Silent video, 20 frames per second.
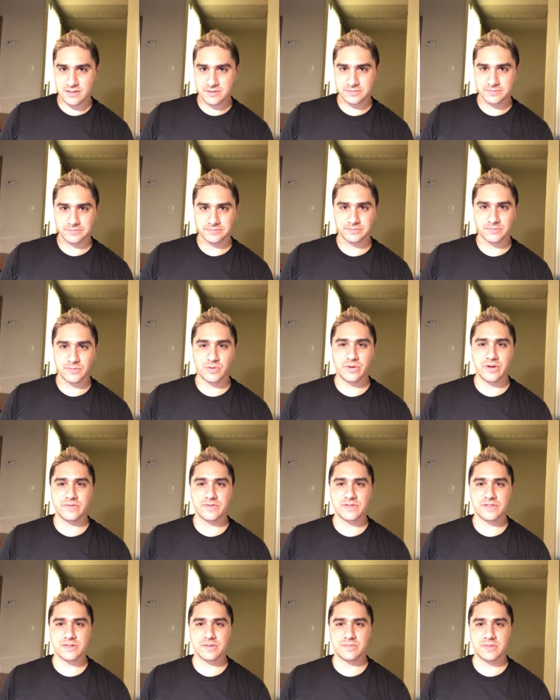I'm gonna wait
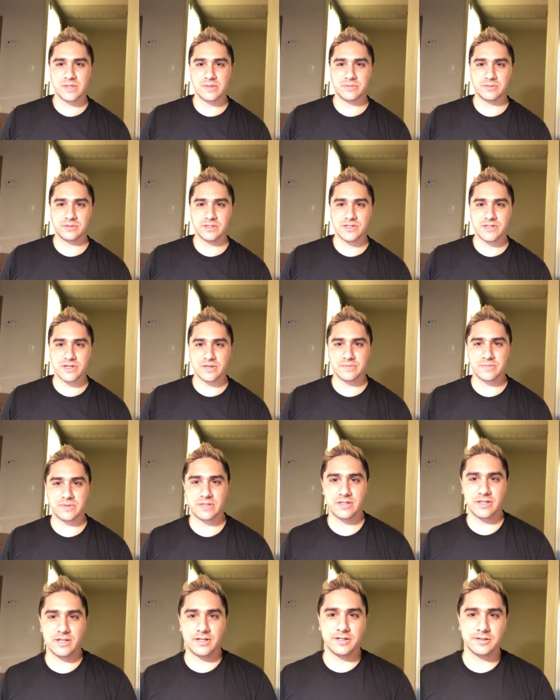for some people to jump in
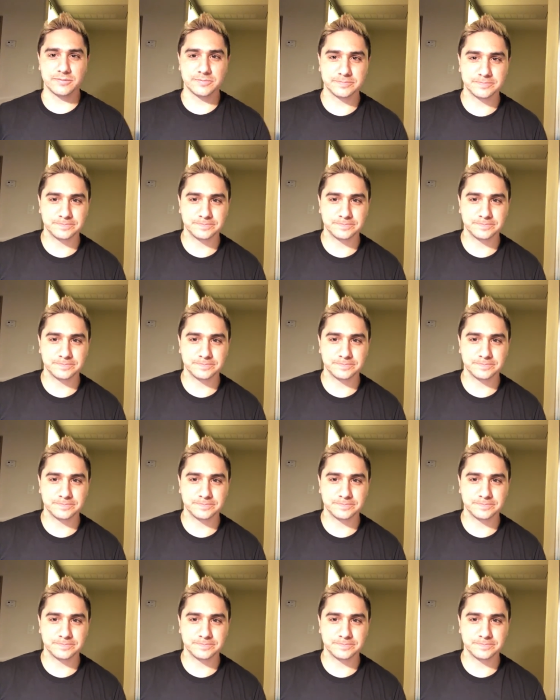here.